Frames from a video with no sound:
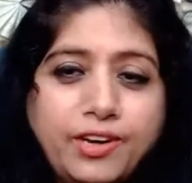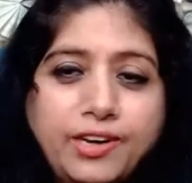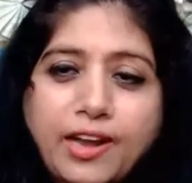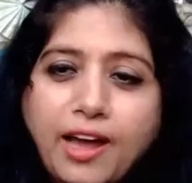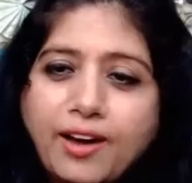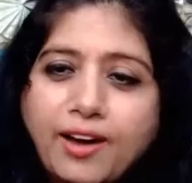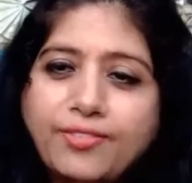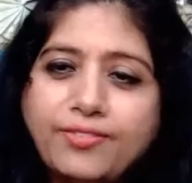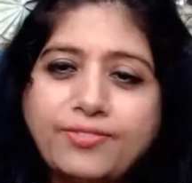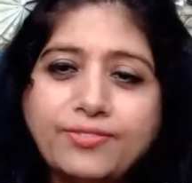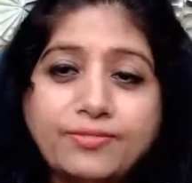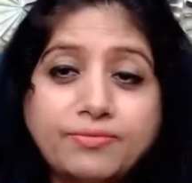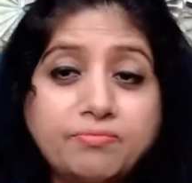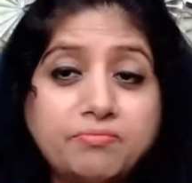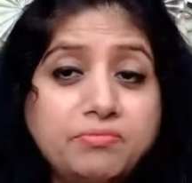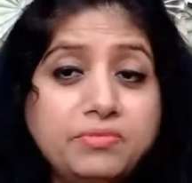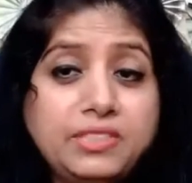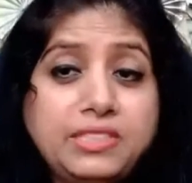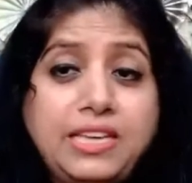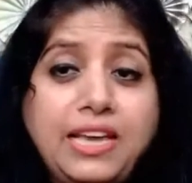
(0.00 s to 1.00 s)
Love.
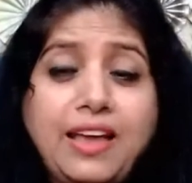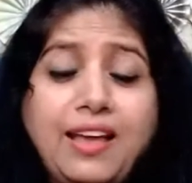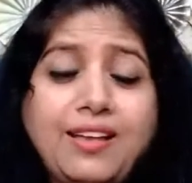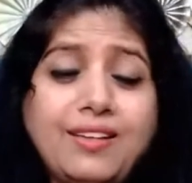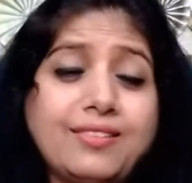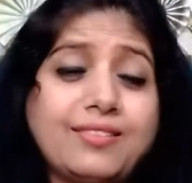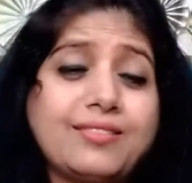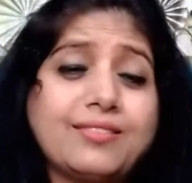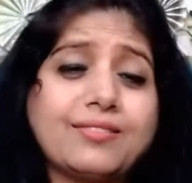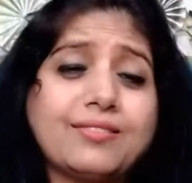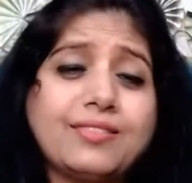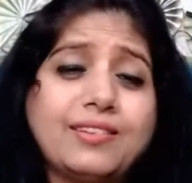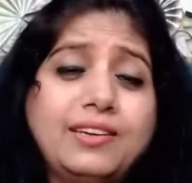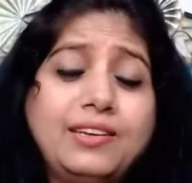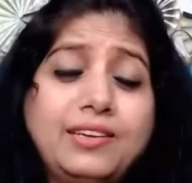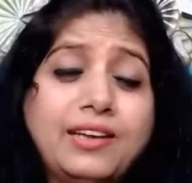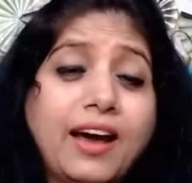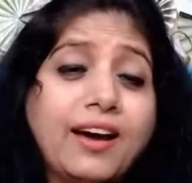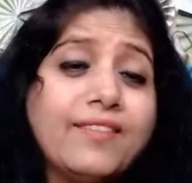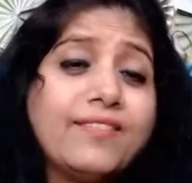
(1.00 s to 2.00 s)
Yes,
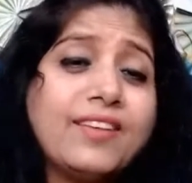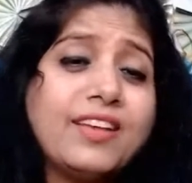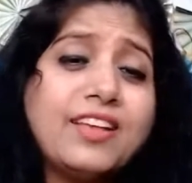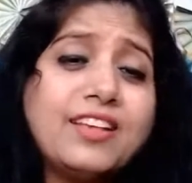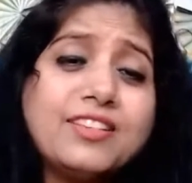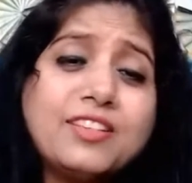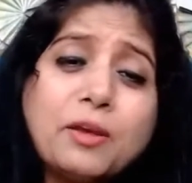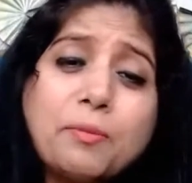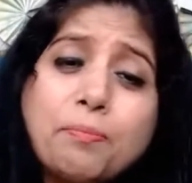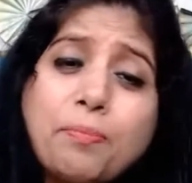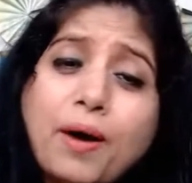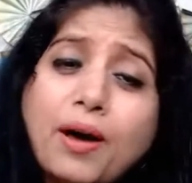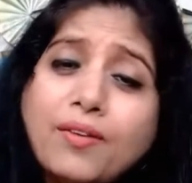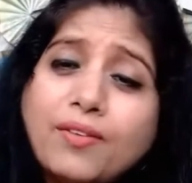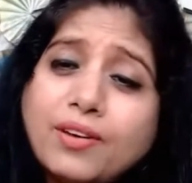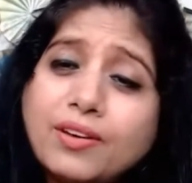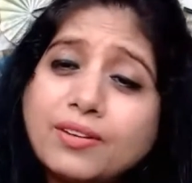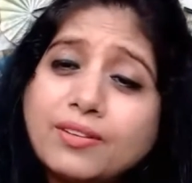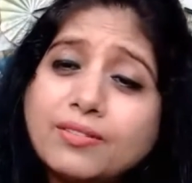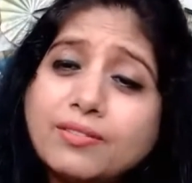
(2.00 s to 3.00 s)
love is a
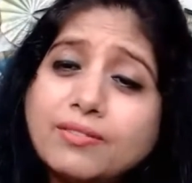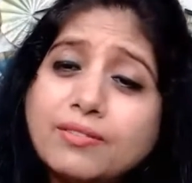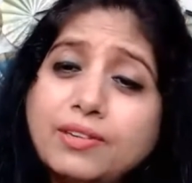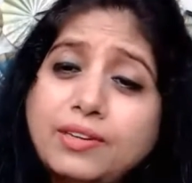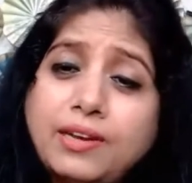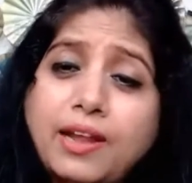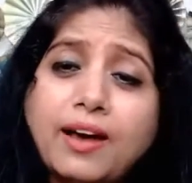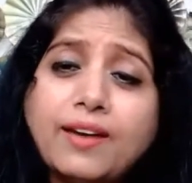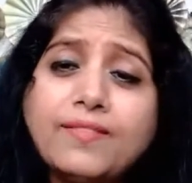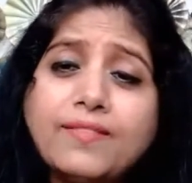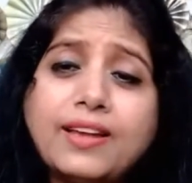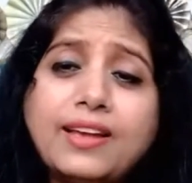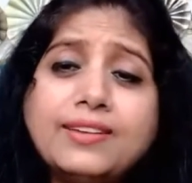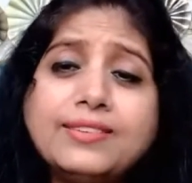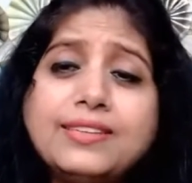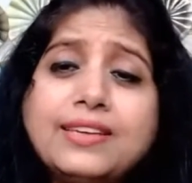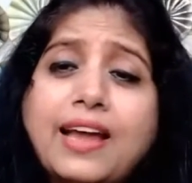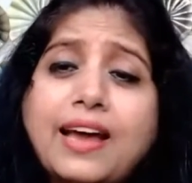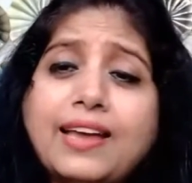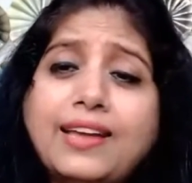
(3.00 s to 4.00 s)
power. Love
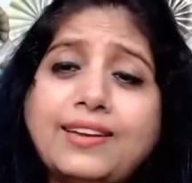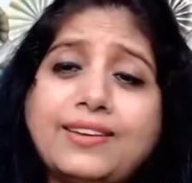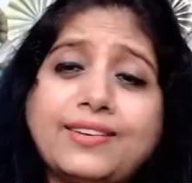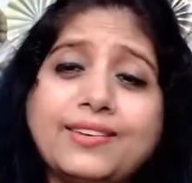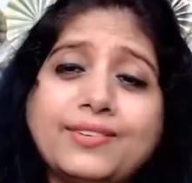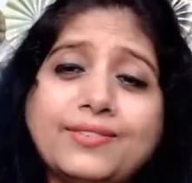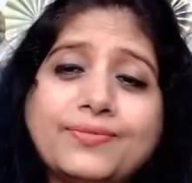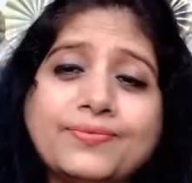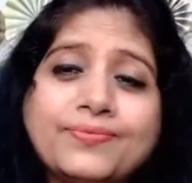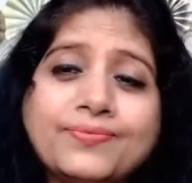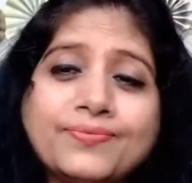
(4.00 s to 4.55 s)
is light.